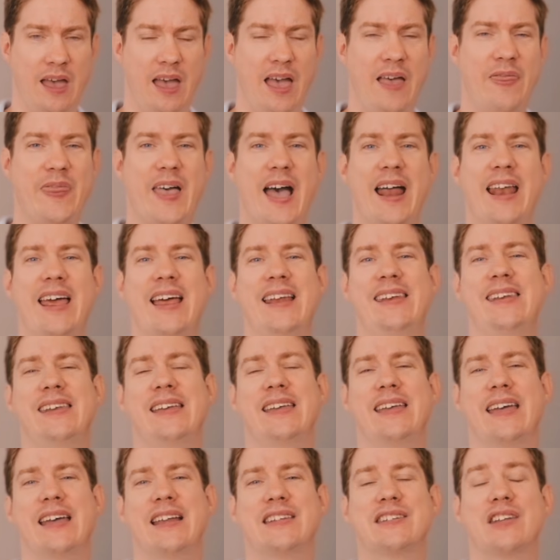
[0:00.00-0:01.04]
And that
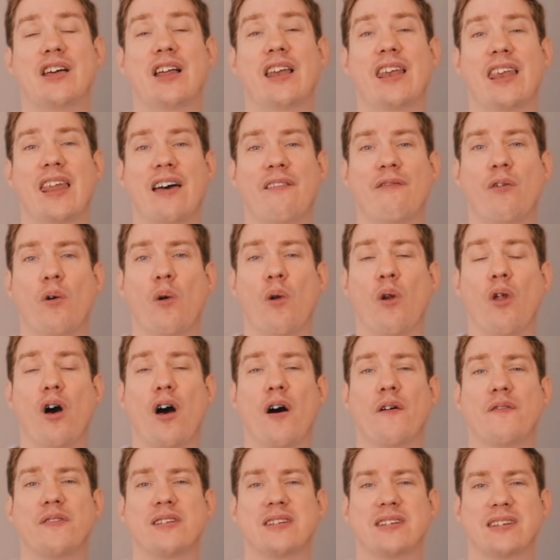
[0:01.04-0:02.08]
indicates a level
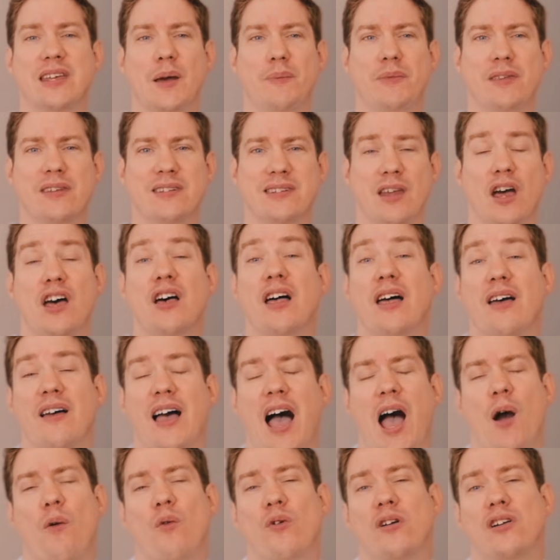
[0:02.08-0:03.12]
of skepticism.
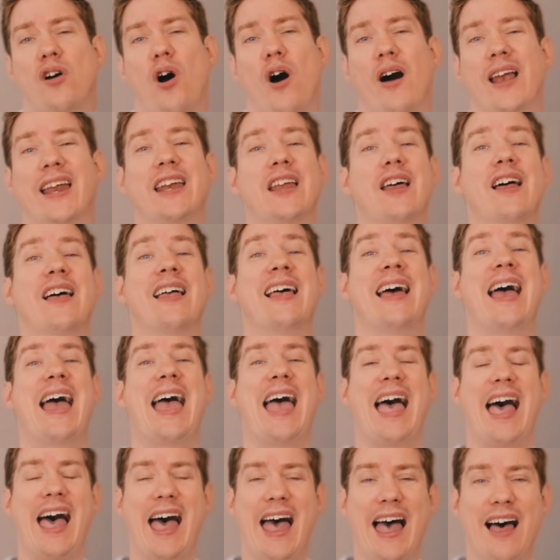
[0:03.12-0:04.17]
I would call it a
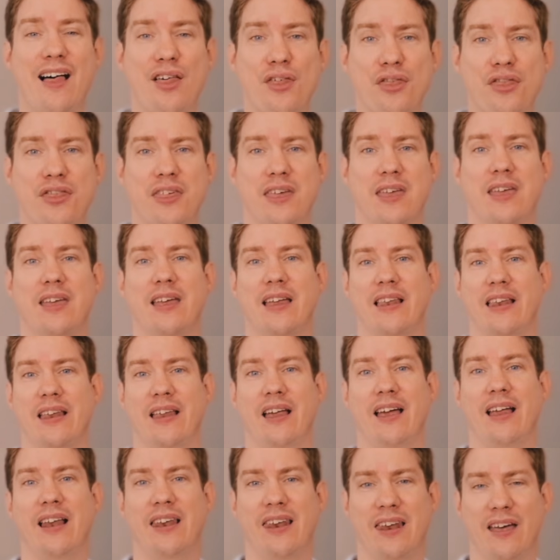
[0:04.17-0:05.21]
healthy
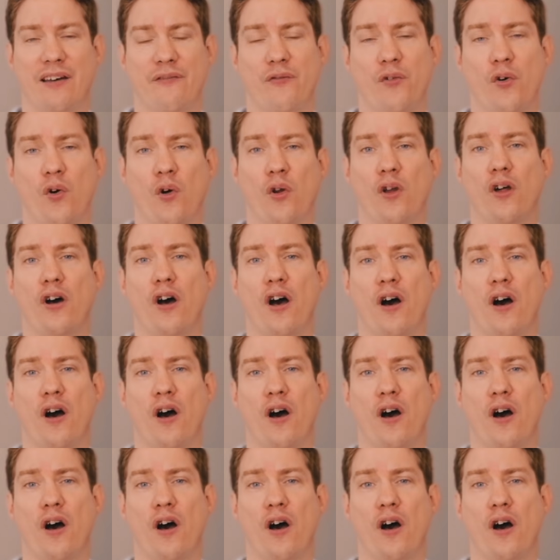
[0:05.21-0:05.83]
level